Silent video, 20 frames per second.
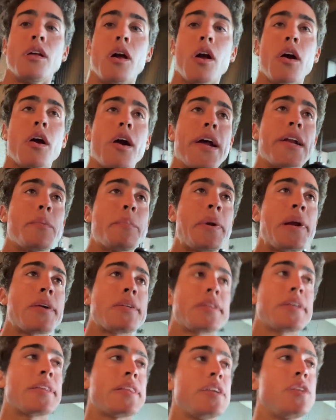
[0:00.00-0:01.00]
All right,
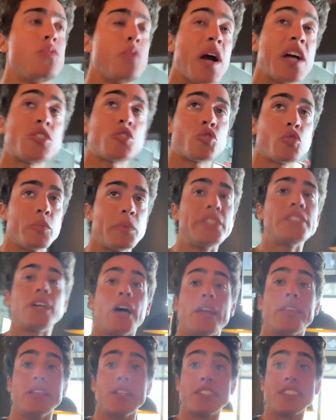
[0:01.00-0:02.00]
apparently the restroom is
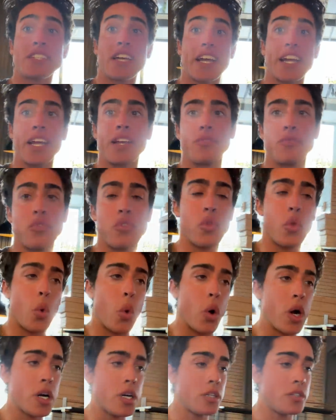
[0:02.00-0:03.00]
on the 2nd
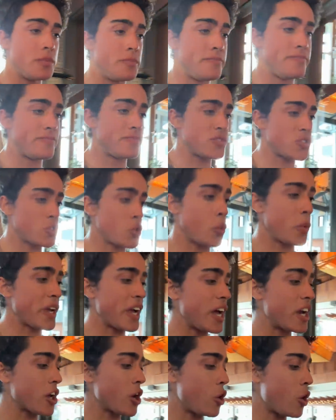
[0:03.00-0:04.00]
floor. So we
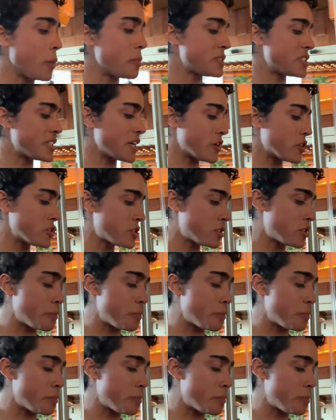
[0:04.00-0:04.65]
gotta go upstairs to